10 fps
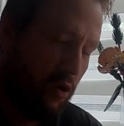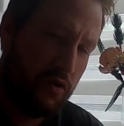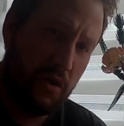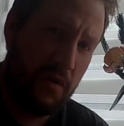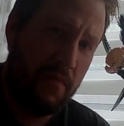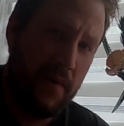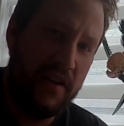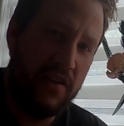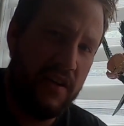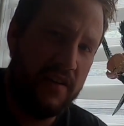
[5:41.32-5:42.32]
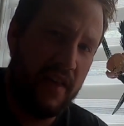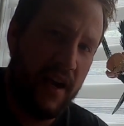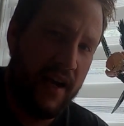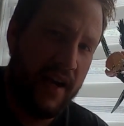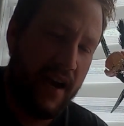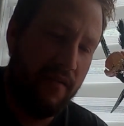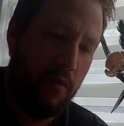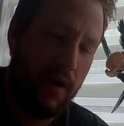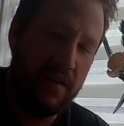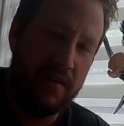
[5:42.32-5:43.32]
Also worth mentioning is that I have a
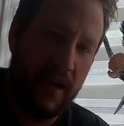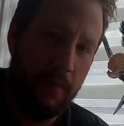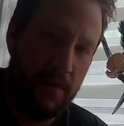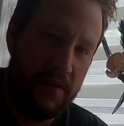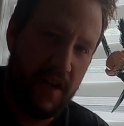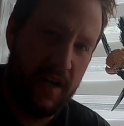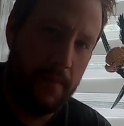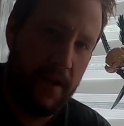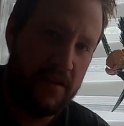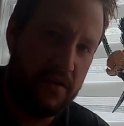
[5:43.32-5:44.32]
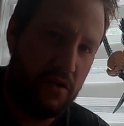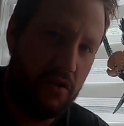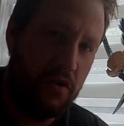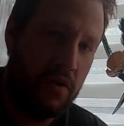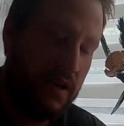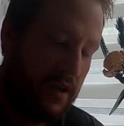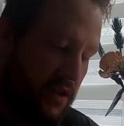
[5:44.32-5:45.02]
well-established eBay store.